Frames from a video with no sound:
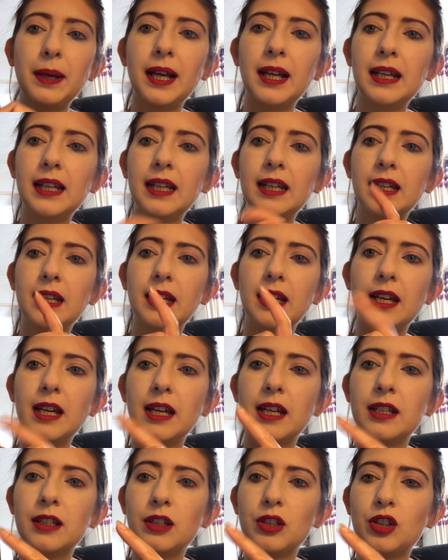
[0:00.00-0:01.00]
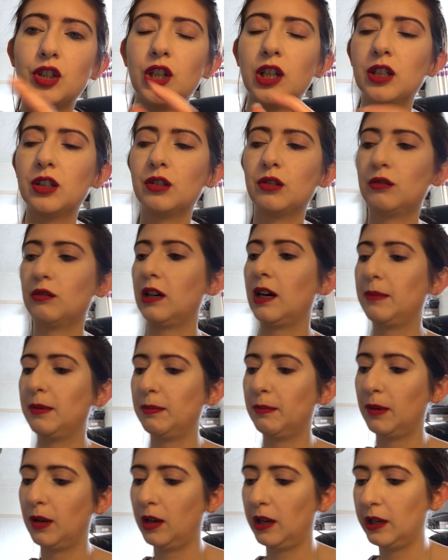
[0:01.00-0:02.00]
palette and just grab
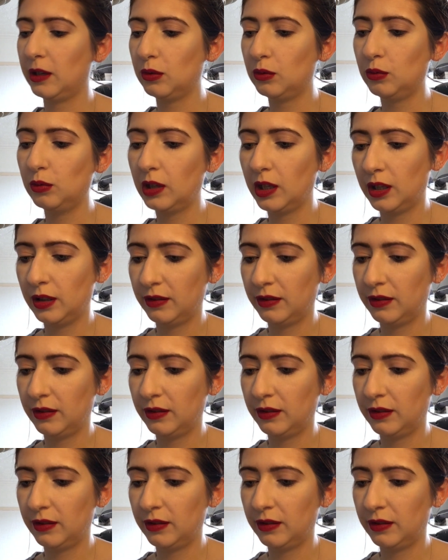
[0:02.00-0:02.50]
my All